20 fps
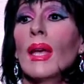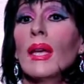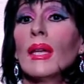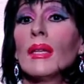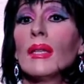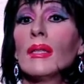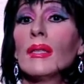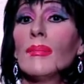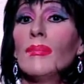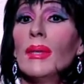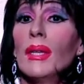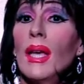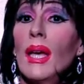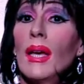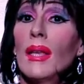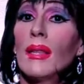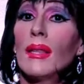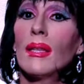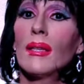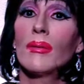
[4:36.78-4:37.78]
and to be
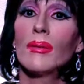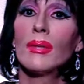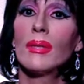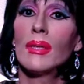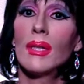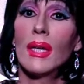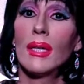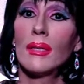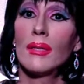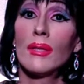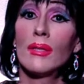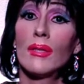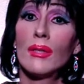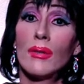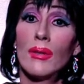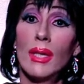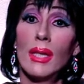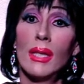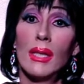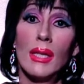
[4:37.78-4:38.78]
Catholic was not such
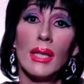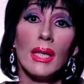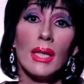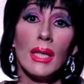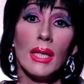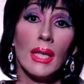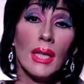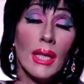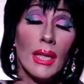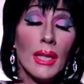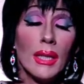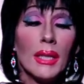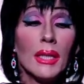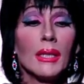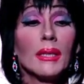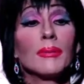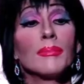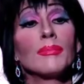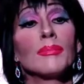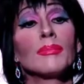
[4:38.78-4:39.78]
a great thing in
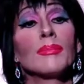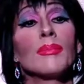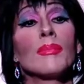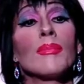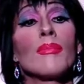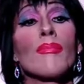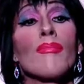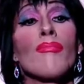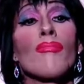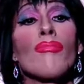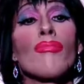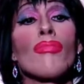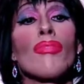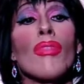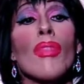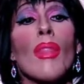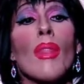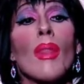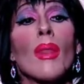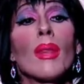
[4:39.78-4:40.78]
England.
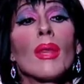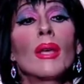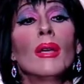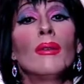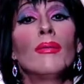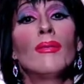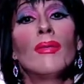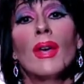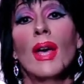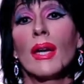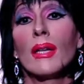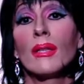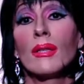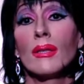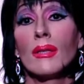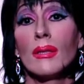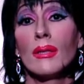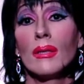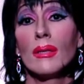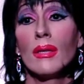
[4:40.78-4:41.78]
In
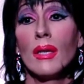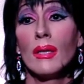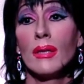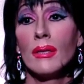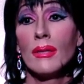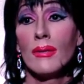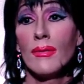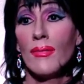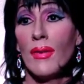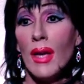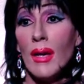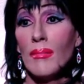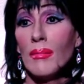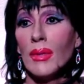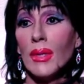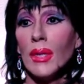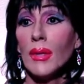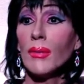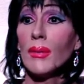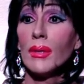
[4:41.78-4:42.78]
fact, Donne's
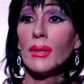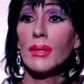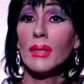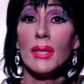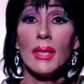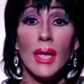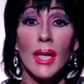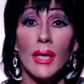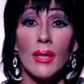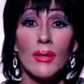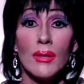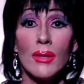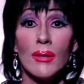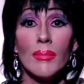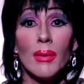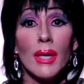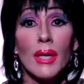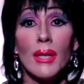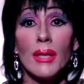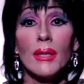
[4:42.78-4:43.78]
family was
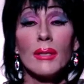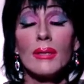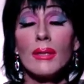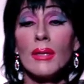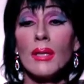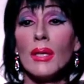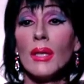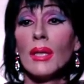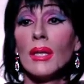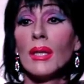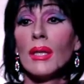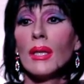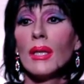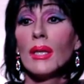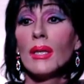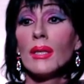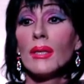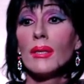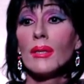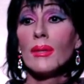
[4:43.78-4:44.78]
endangered by this.
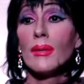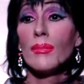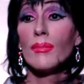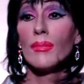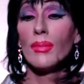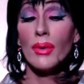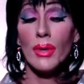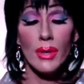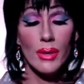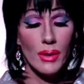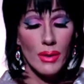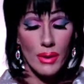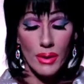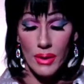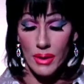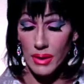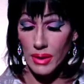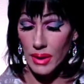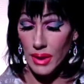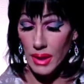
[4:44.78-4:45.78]
His
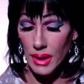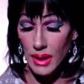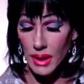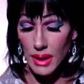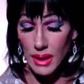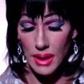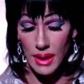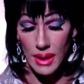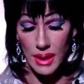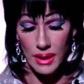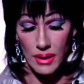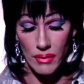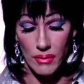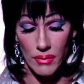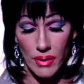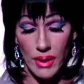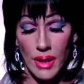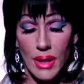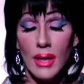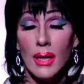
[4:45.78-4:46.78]
brother
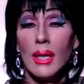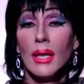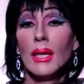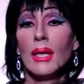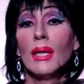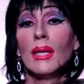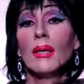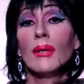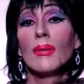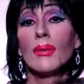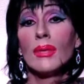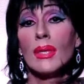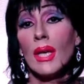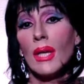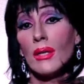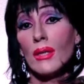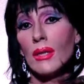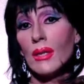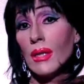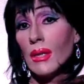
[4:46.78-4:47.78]
Henry was
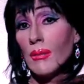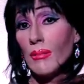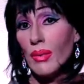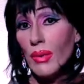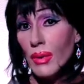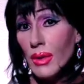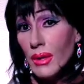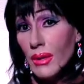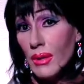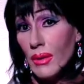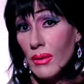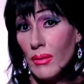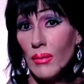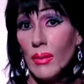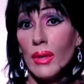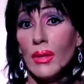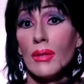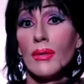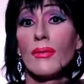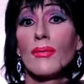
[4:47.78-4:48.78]
actually imprisoned
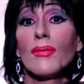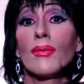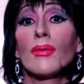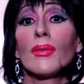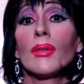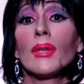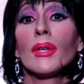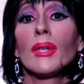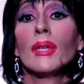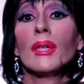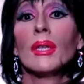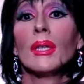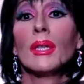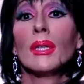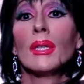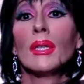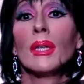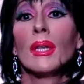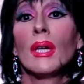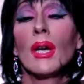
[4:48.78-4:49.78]
once for
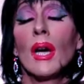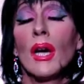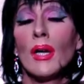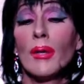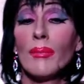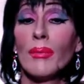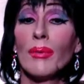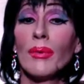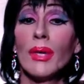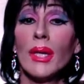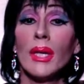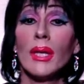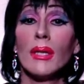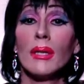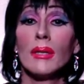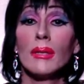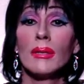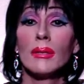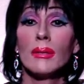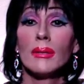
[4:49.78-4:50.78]

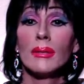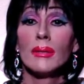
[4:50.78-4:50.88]
harboring